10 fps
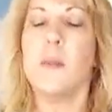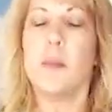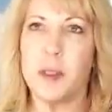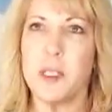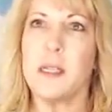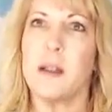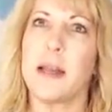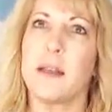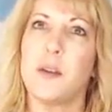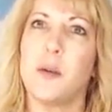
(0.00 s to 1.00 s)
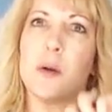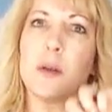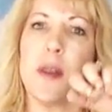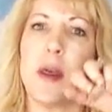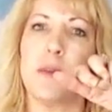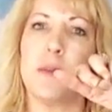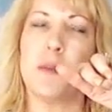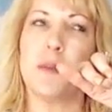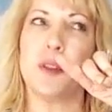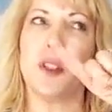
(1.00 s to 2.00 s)
boutique like stores and then
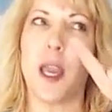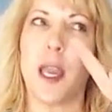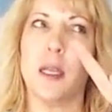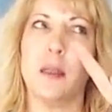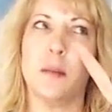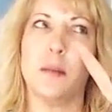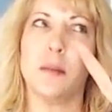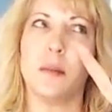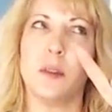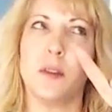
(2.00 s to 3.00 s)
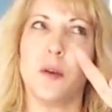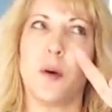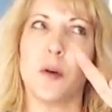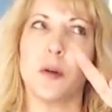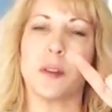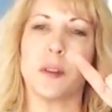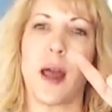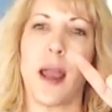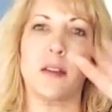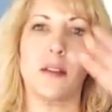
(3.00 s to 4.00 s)
chain stores
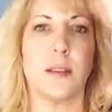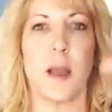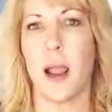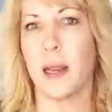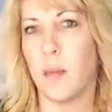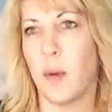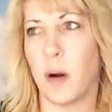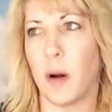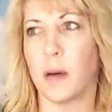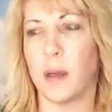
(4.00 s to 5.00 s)
like Steinmart,